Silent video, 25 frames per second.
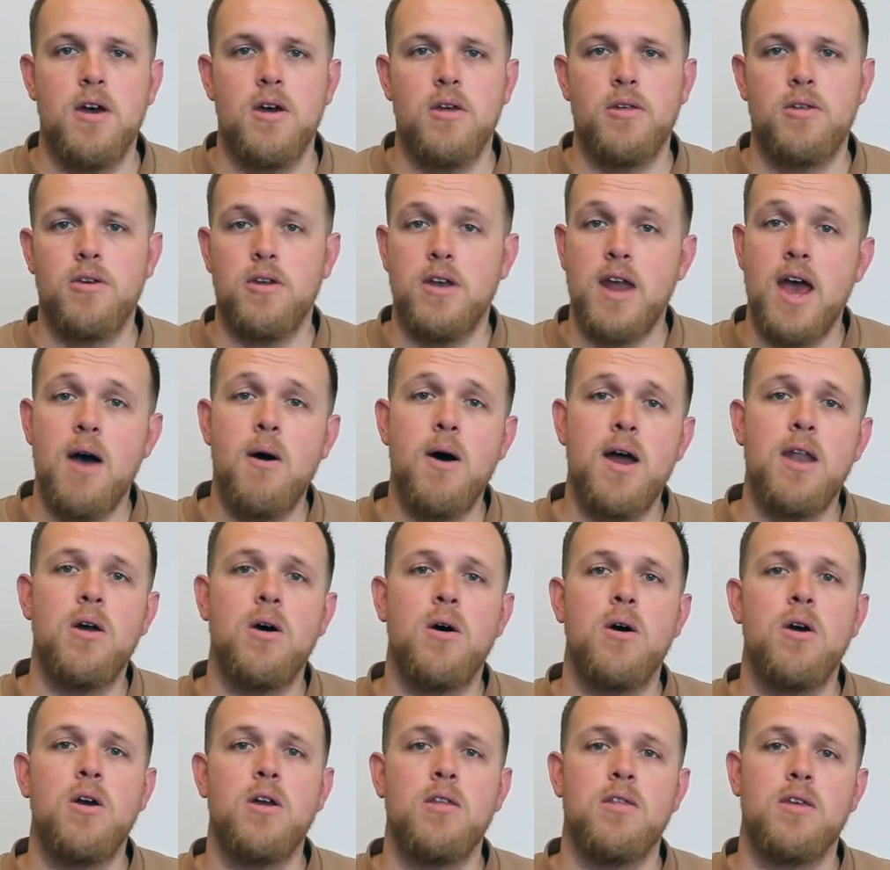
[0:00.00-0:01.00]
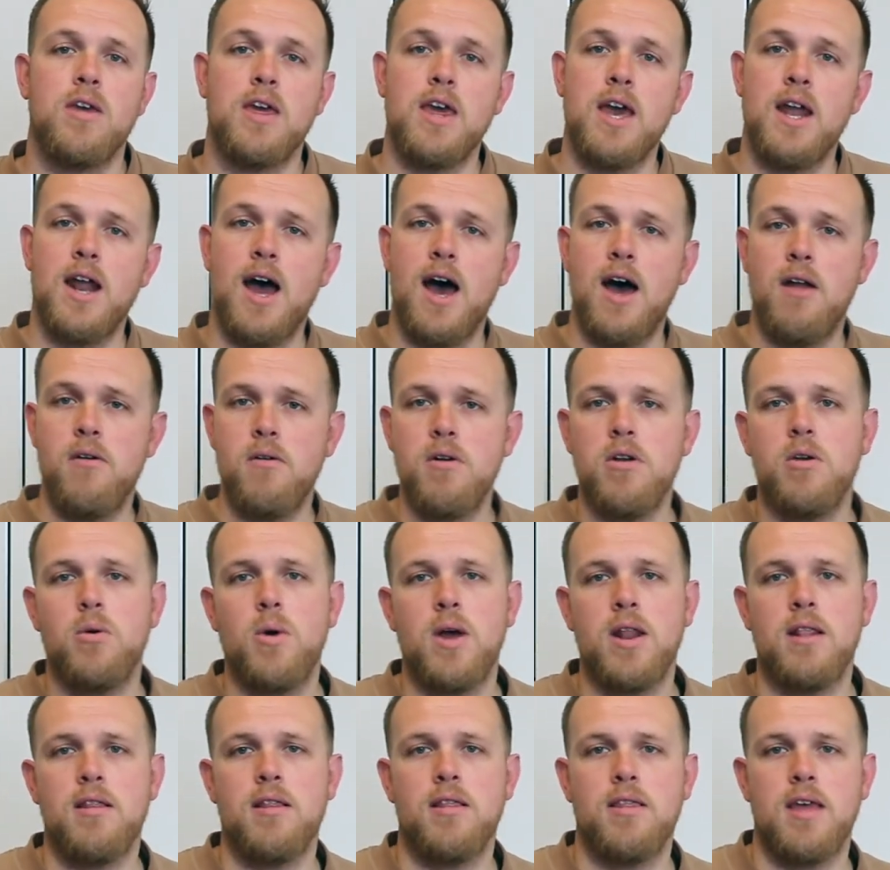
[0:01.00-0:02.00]
So now I know to get a
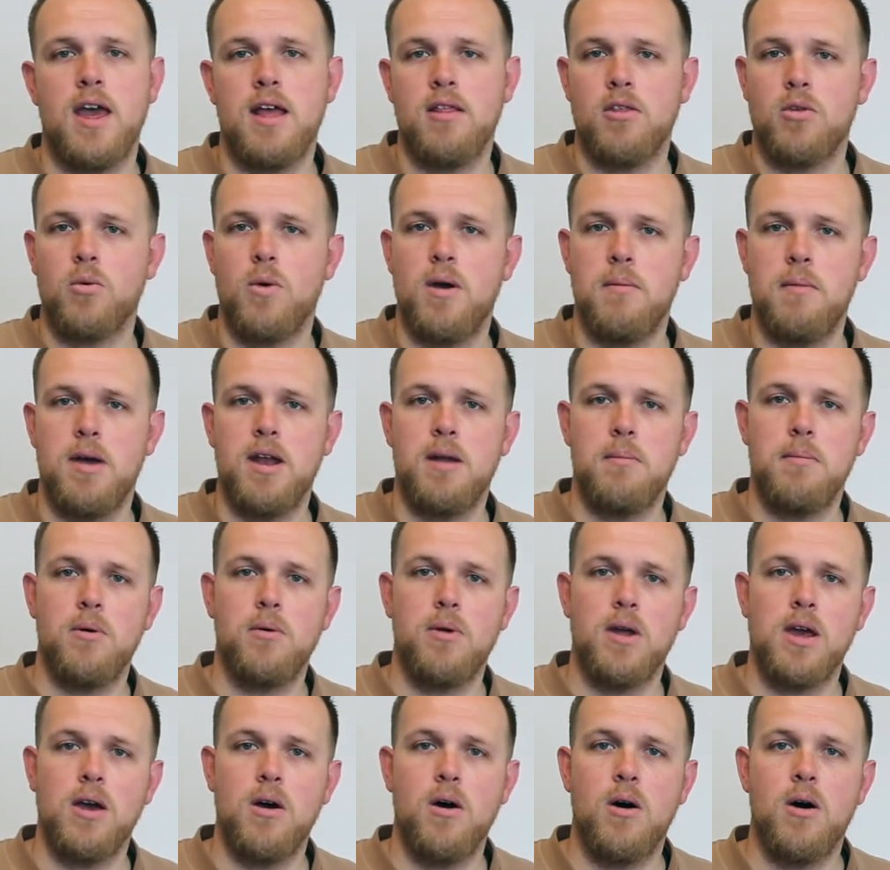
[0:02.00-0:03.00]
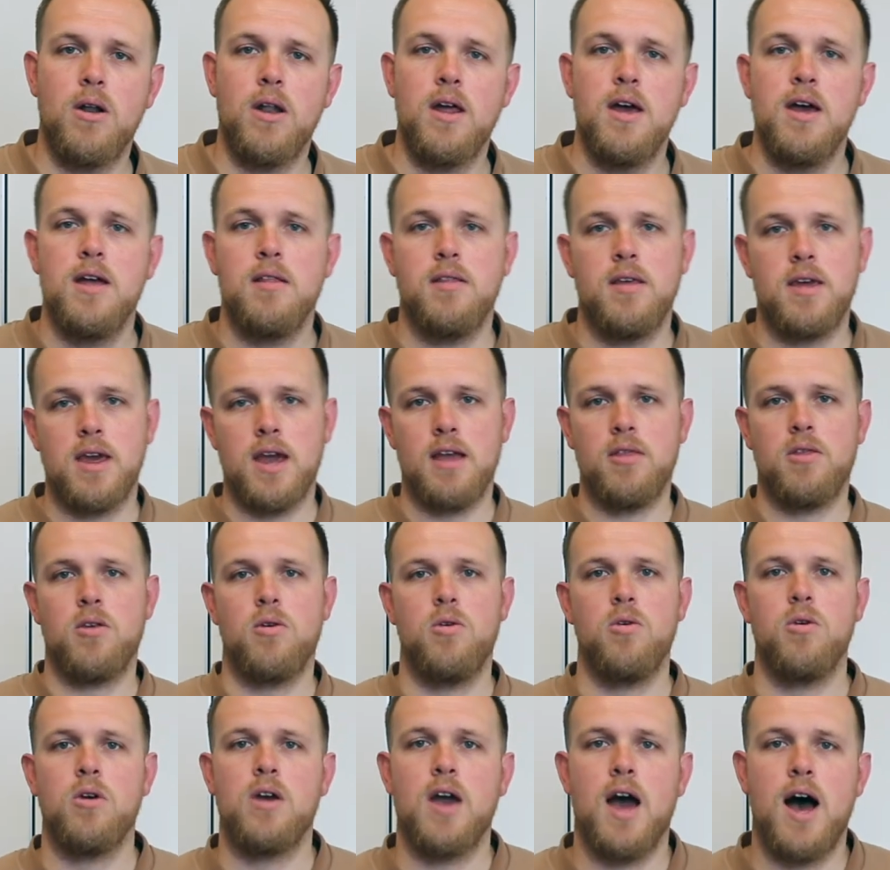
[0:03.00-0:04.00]
110 square meter building on, to get
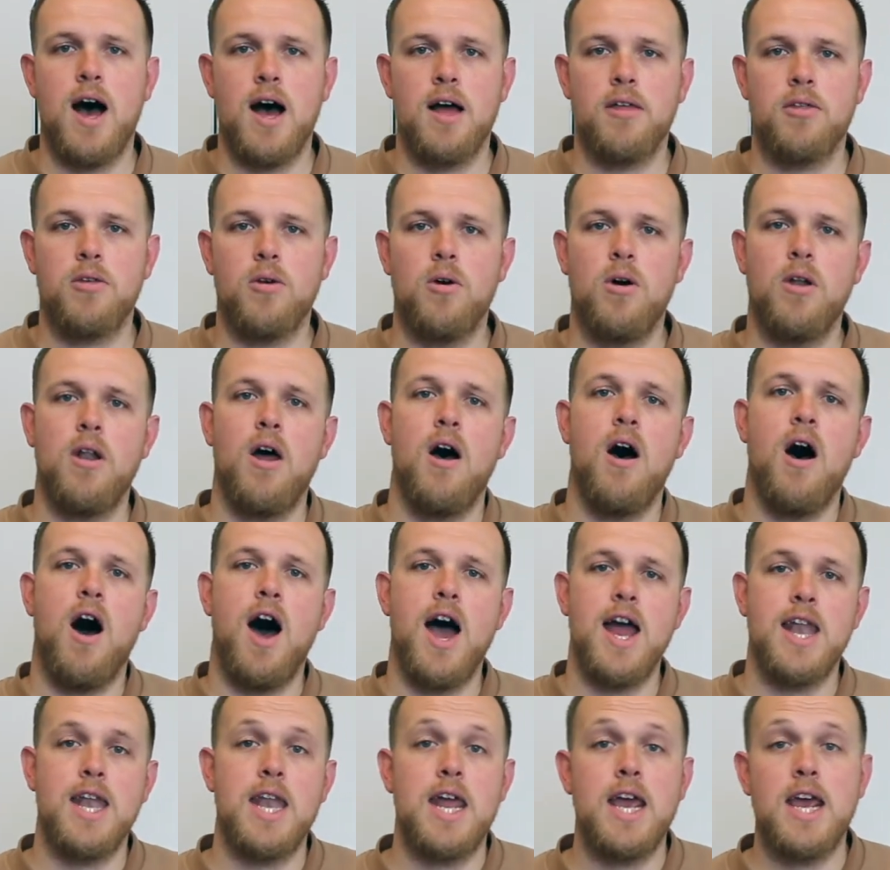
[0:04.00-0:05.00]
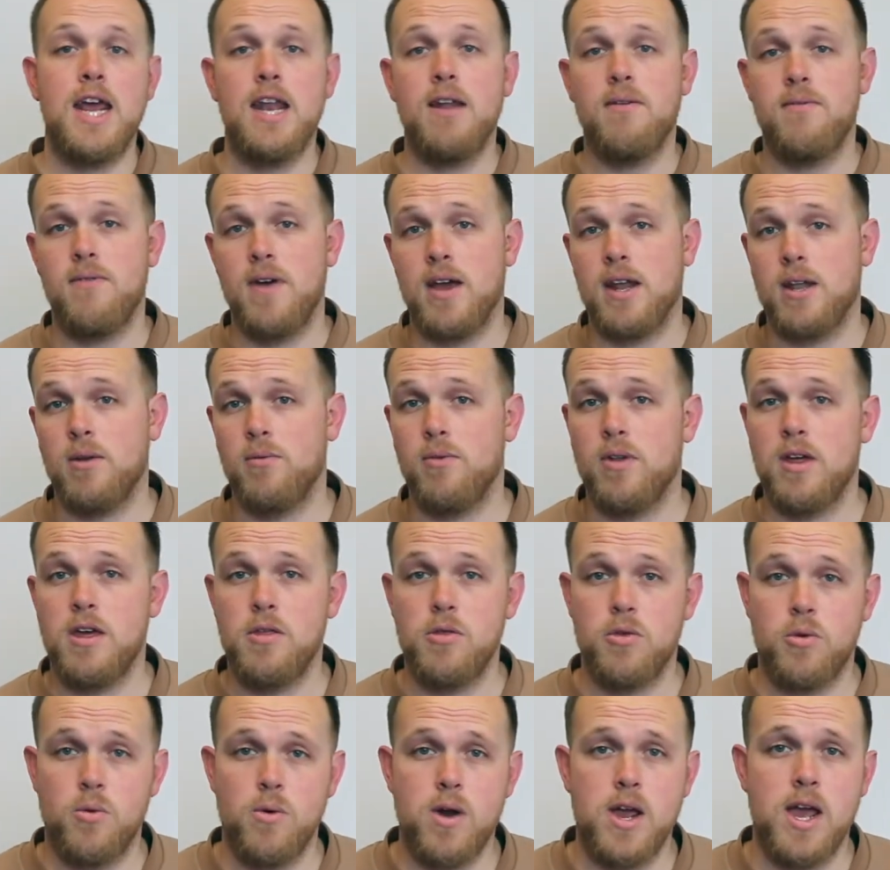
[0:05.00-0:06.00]
2 cars on, I need effectively
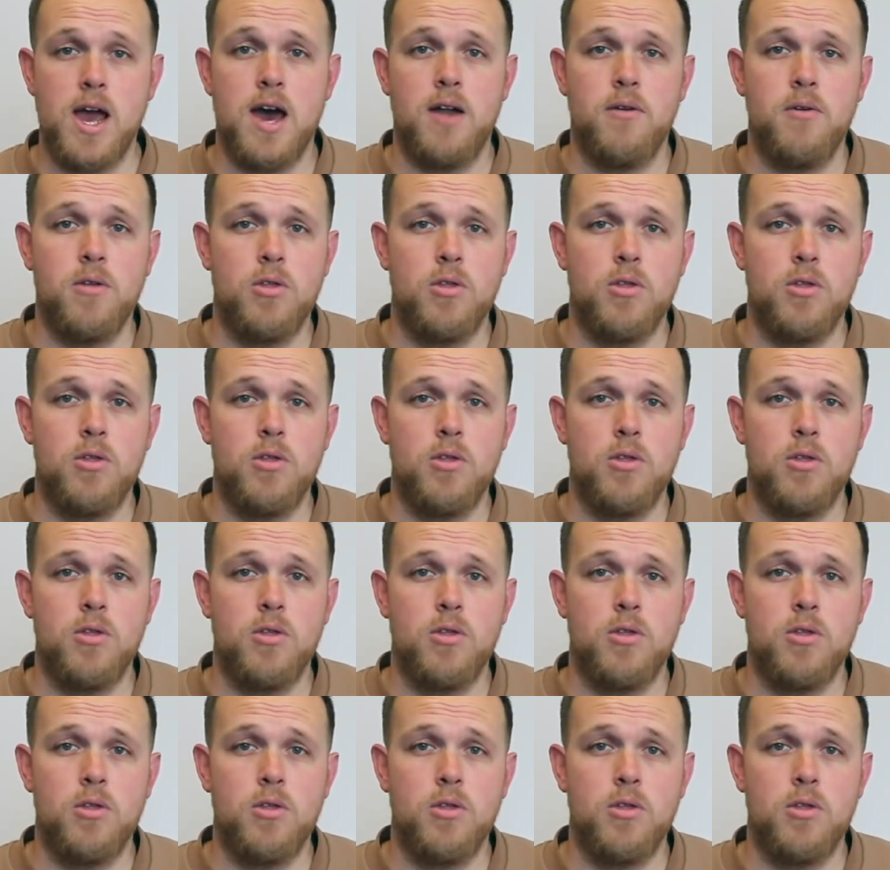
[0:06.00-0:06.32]
300